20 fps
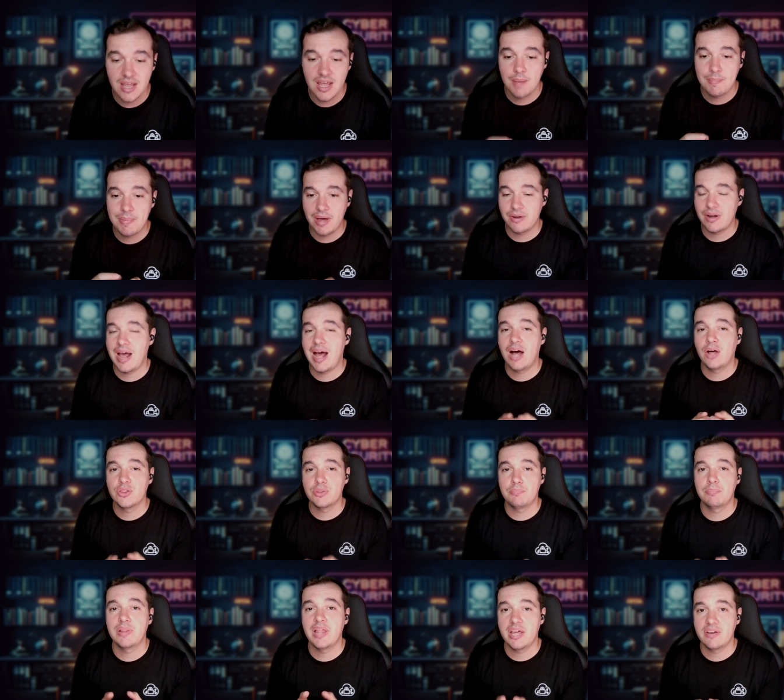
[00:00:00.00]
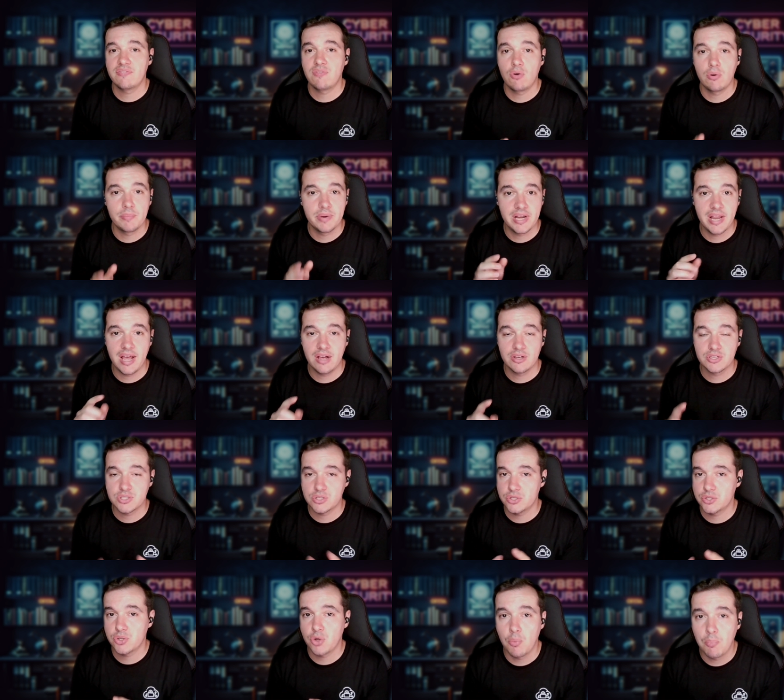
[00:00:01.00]
about how the platform and how
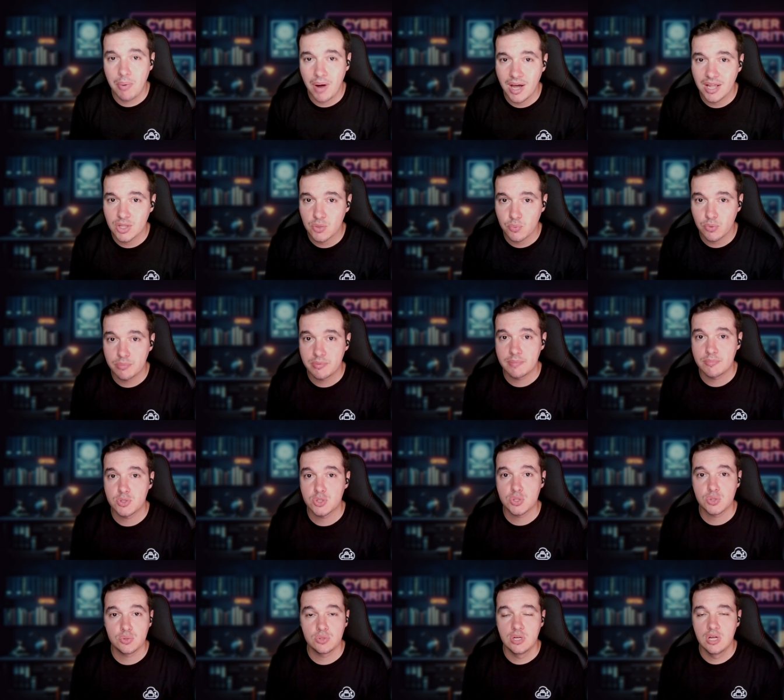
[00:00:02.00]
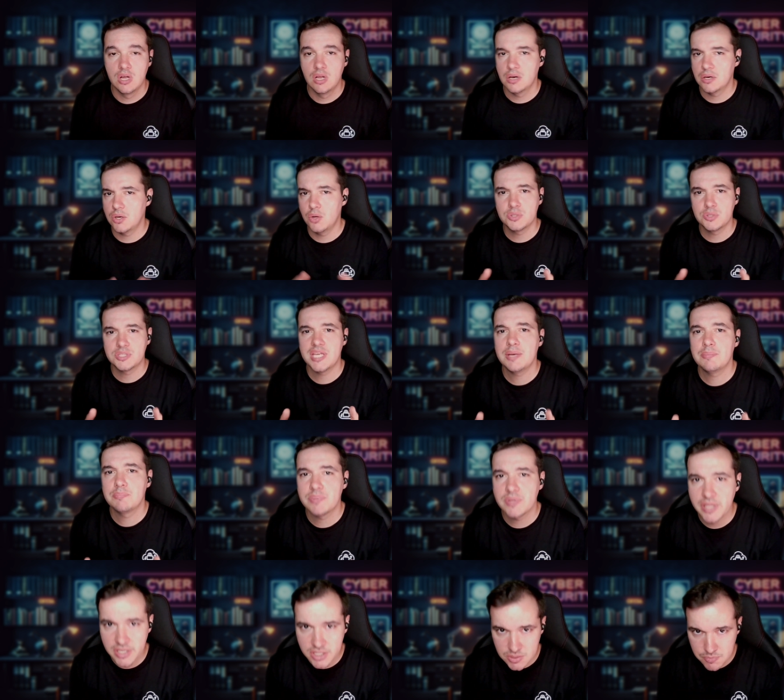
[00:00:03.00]
Security Copilot will be able to load
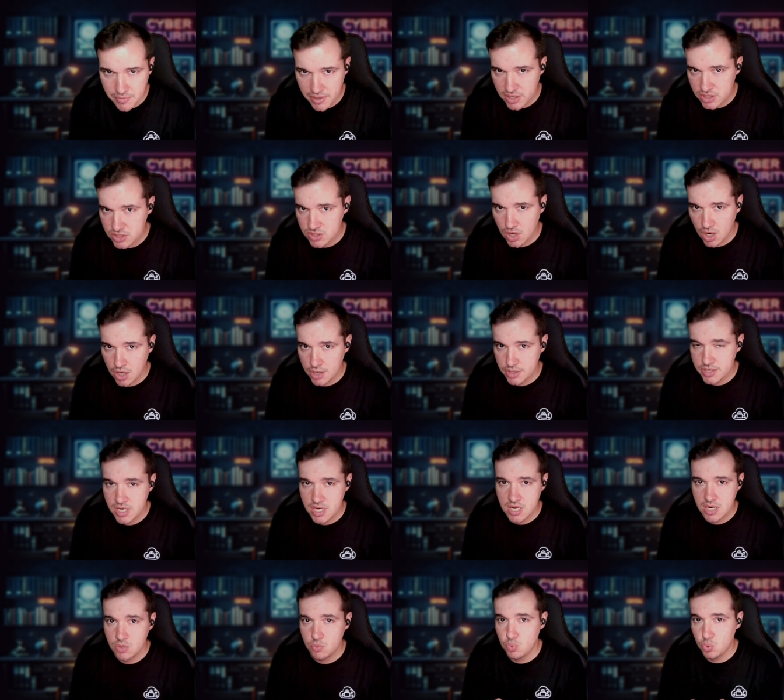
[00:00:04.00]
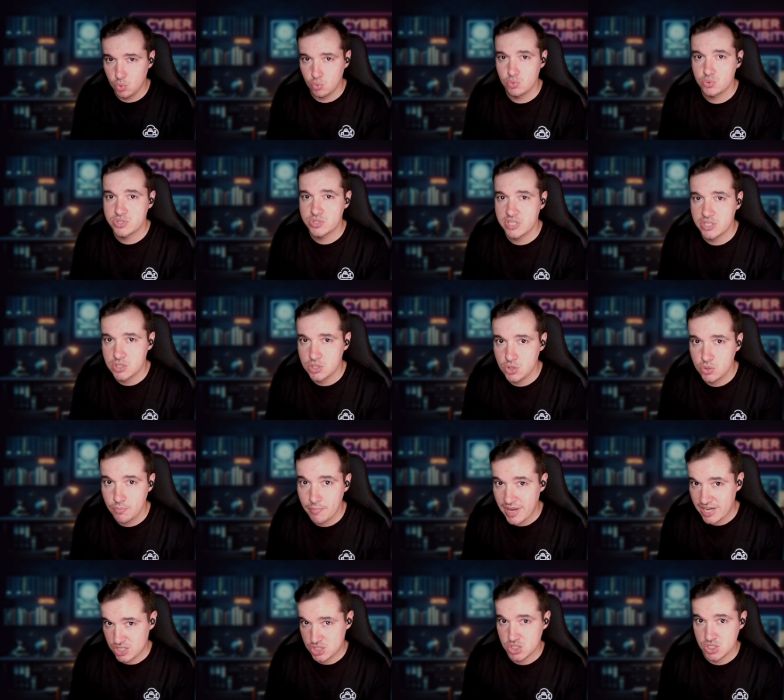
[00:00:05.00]
templates based on rules that you
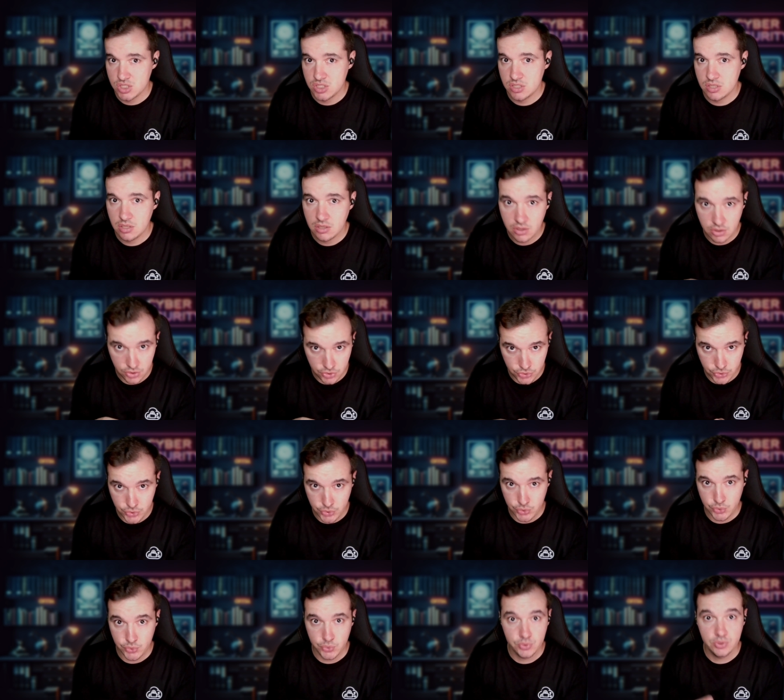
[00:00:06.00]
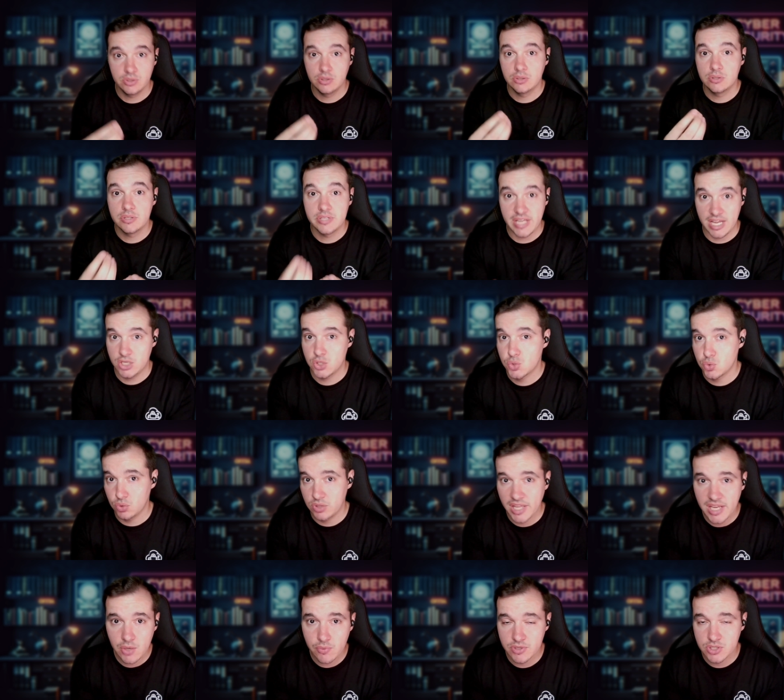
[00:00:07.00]
mention through natural
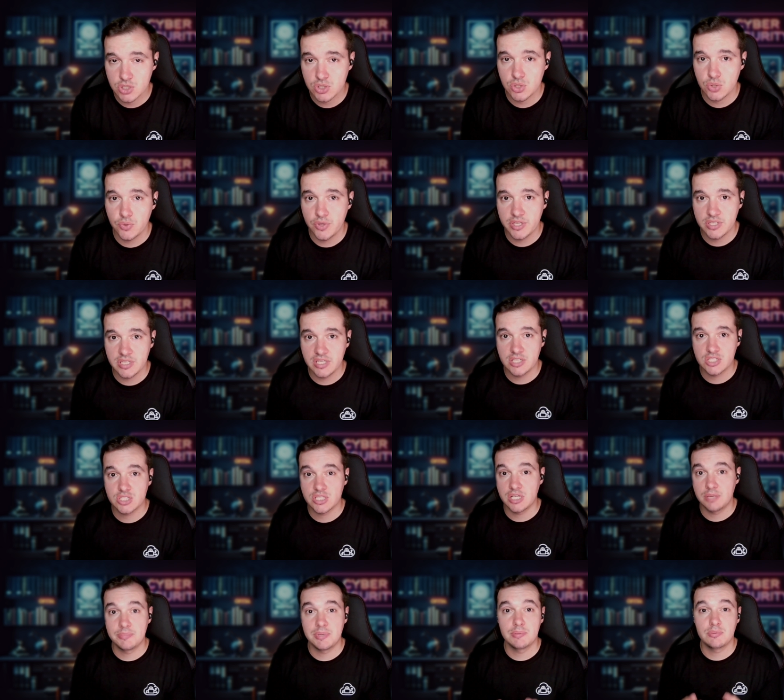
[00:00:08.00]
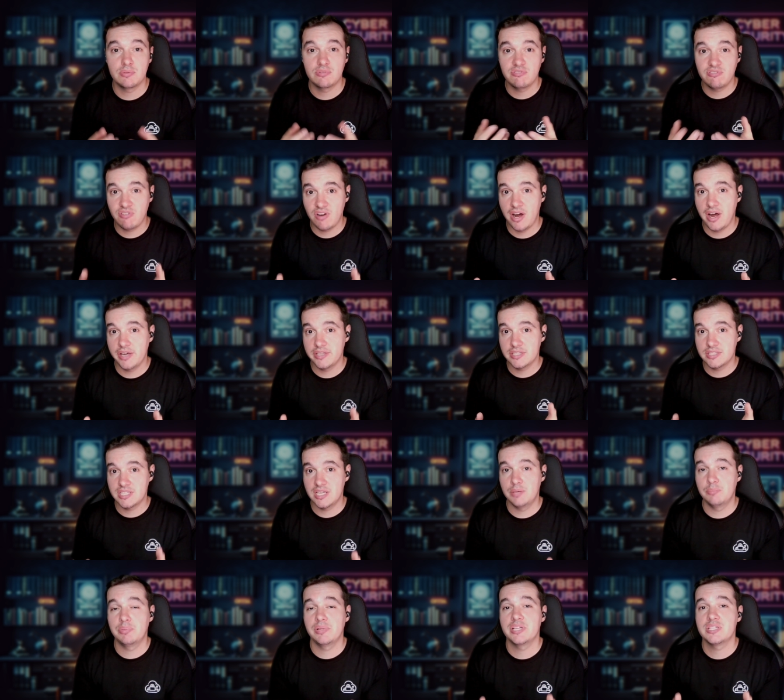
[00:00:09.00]
language to it. And it's going to be able to find the
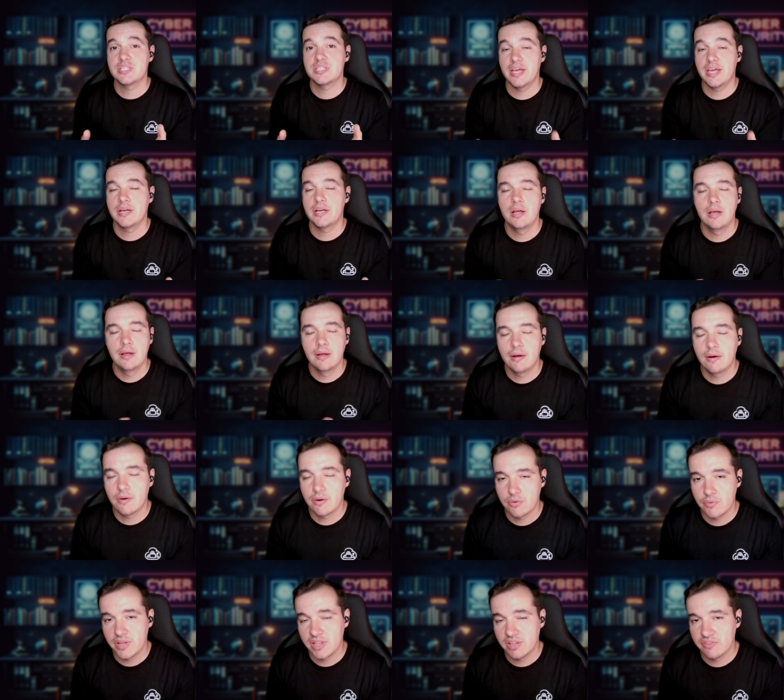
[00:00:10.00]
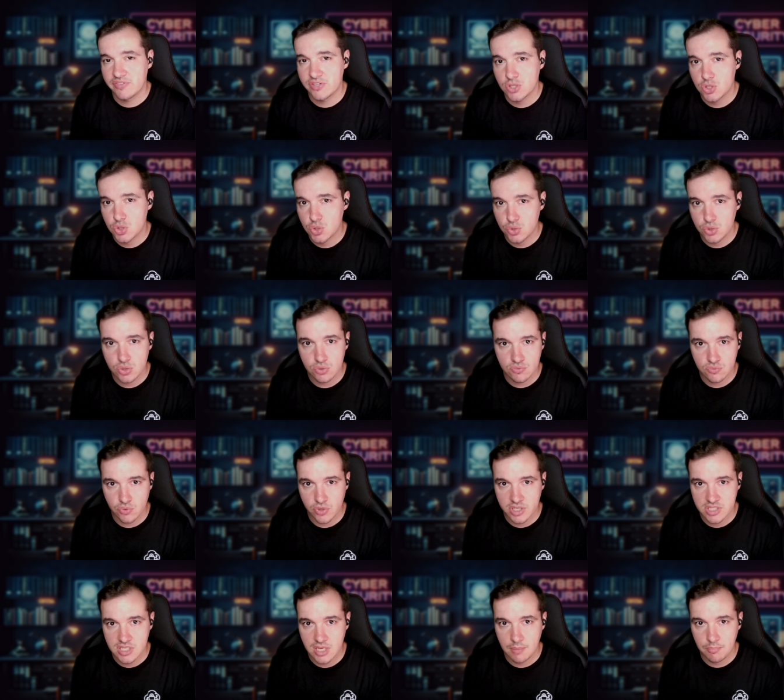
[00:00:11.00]
templates that are relevant to you, for
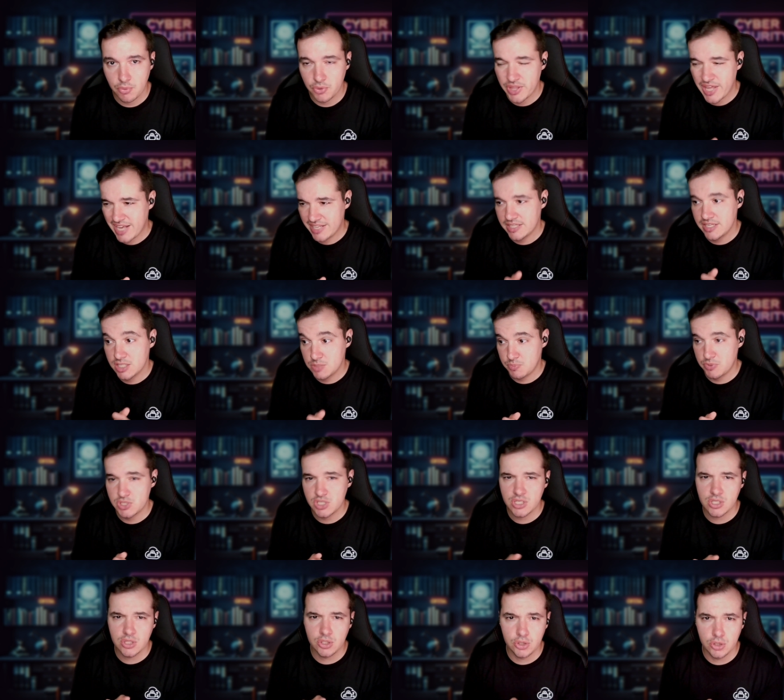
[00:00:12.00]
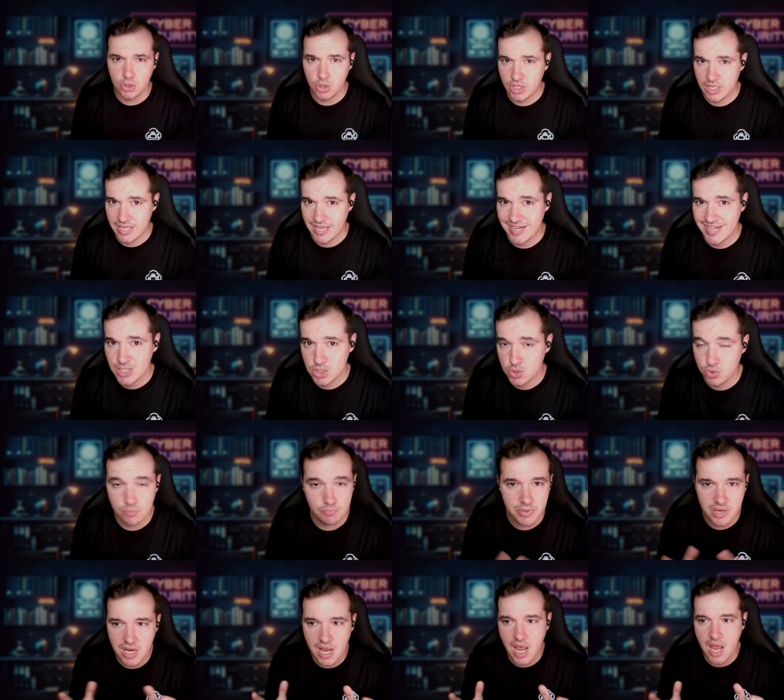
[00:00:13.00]
example. That is particularly looking at Intune,
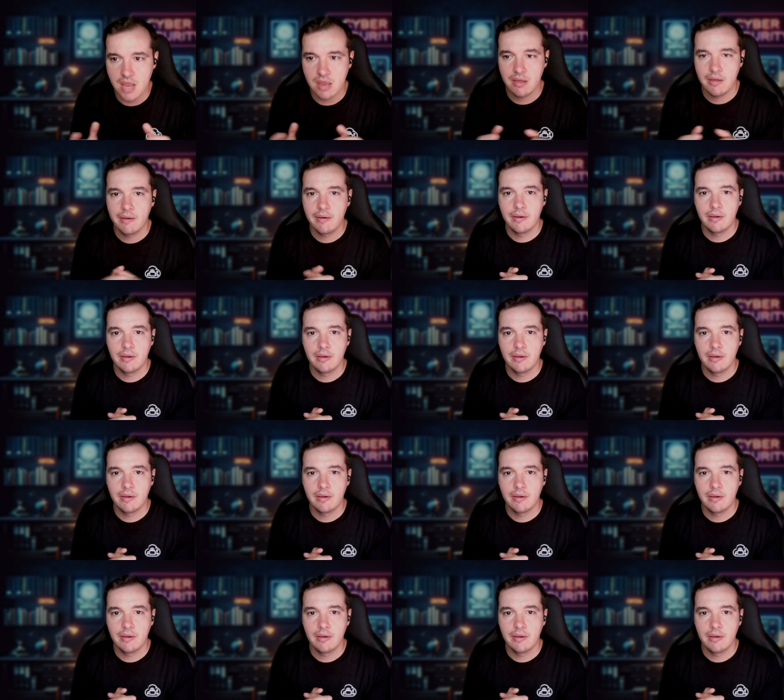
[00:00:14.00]
but hey,